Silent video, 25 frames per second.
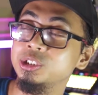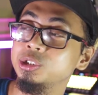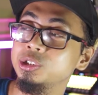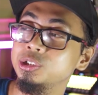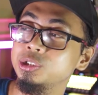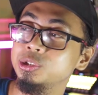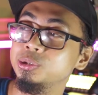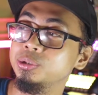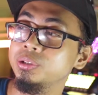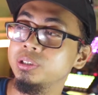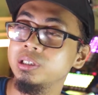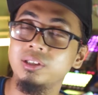
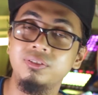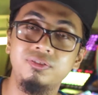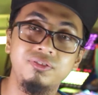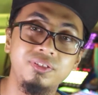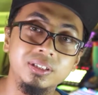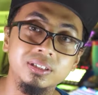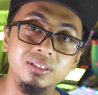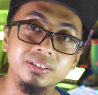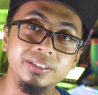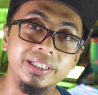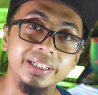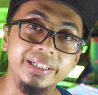you really
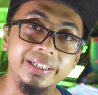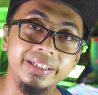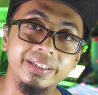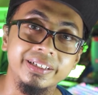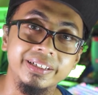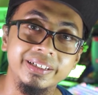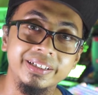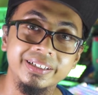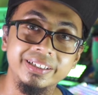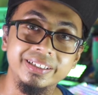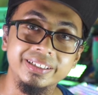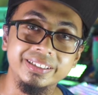feel that
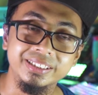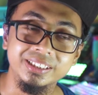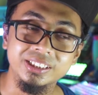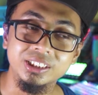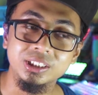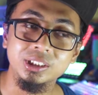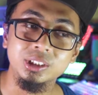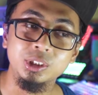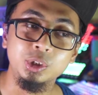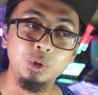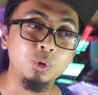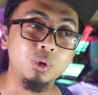
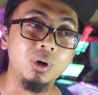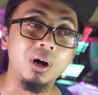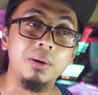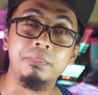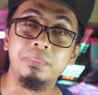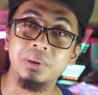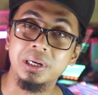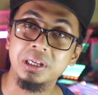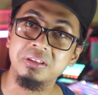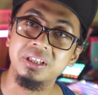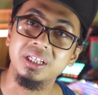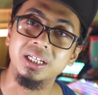you are
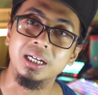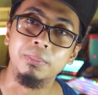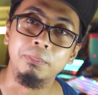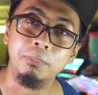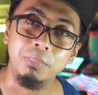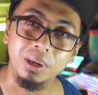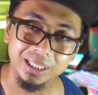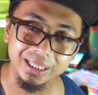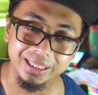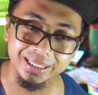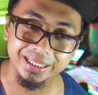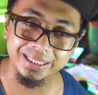pressing a
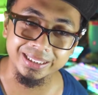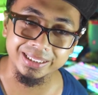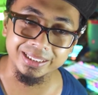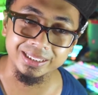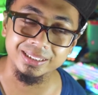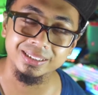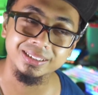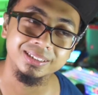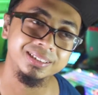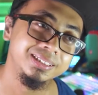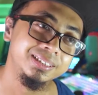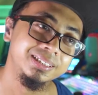button
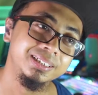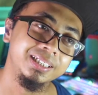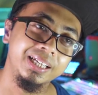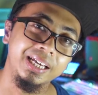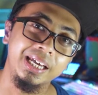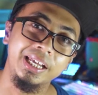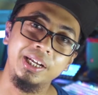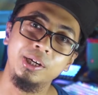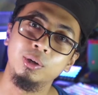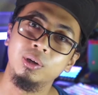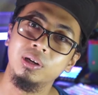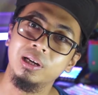
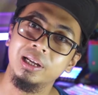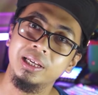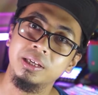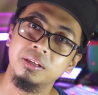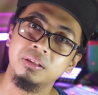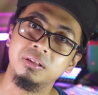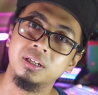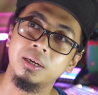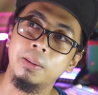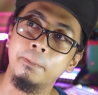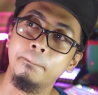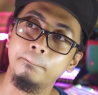and not like
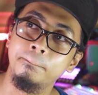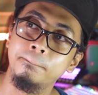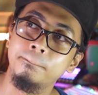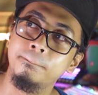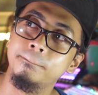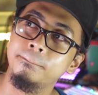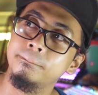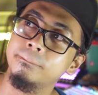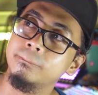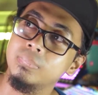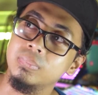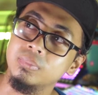some,
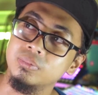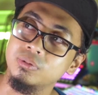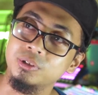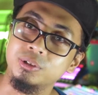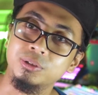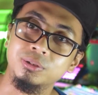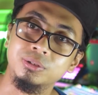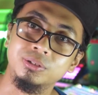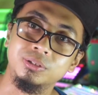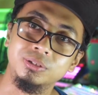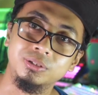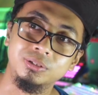you
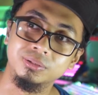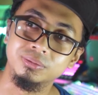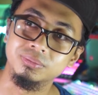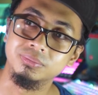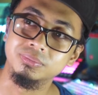know,